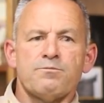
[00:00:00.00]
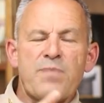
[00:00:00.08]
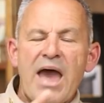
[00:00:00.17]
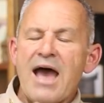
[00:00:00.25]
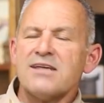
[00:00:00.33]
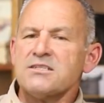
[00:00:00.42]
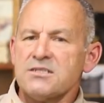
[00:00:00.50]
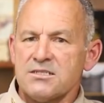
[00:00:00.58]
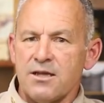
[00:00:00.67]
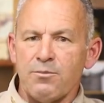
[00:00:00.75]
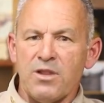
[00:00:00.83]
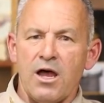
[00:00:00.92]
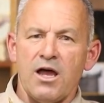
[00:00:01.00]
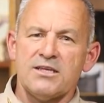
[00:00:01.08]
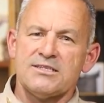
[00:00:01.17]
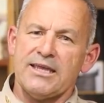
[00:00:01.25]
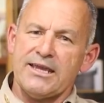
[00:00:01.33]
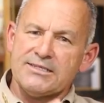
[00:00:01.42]
passed some
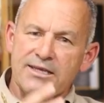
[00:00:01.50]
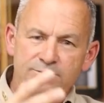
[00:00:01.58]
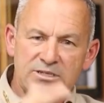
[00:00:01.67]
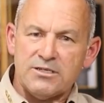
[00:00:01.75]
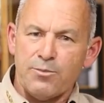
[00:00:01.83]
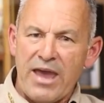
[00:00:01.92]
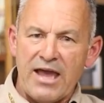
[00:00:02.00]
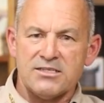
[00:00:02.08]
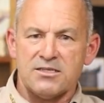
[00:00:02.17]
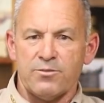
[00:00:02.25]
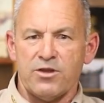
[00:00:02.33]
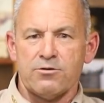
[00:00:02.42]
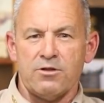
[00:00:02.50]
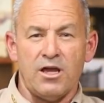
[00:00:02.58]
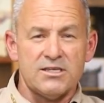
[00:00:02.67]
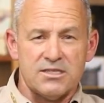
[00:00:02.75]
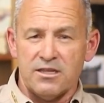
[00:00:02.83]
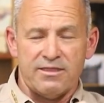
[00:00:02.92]
laws, they attempted to pass some other
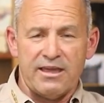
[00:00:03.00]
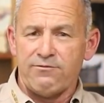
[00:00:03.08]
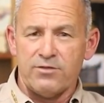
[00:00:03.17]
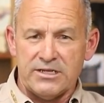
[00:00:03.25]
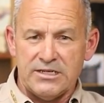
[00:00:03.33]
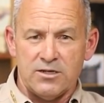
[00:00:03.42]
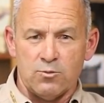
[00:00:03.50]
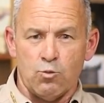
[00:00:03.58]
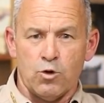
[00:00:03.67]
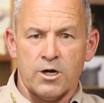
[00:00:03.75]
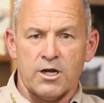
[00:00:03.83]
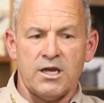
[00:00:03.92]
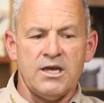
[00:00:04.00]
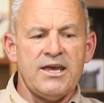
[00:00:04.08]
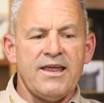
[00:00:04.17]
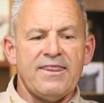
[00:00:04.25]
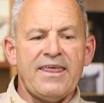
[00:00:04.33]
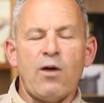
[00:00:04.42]
laws that thankfully didn't work,
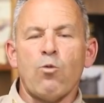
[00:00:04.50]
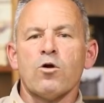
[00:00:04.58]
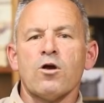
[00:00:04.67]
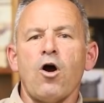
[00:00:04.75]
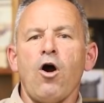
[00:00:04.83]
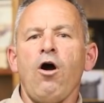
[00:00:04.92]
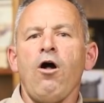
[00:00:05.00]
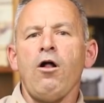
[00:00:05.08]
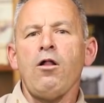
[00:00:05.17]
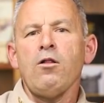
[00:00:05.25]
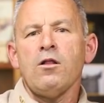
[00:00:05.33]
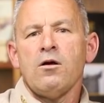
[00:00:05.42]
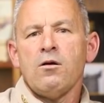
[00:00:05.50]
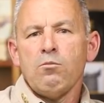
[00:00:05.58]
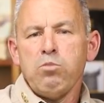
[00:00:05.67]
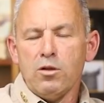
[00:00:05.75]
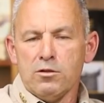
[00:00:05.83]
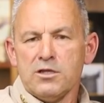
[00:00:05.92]
that were all
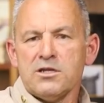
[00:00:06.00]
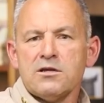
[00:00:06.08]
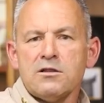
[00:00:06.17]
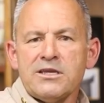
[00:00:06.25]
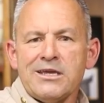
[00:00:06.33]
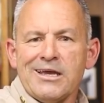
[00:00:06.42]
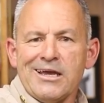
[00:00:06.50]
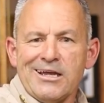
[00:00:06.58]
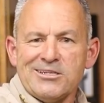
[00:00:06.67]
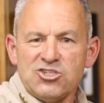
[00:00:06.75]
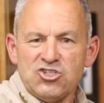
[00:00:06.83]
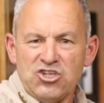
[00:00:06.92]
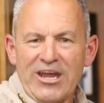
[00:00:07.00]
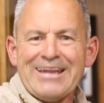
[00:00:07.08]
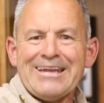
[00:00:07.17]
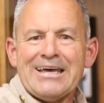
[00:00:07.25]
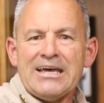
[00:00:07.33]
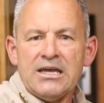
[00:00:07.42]
politically
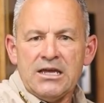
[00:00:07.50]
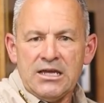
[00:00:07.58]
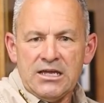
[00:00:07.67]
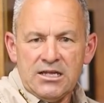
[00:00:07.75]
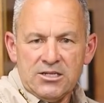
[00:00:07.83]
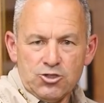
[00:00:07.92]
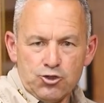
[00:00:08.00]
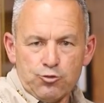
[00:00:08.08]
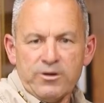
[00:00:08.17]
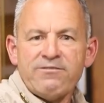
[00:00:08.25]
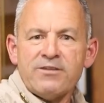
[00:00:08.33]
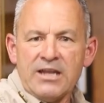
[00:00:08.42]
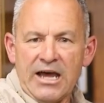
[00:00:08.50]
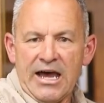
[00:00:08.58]
agenda-driven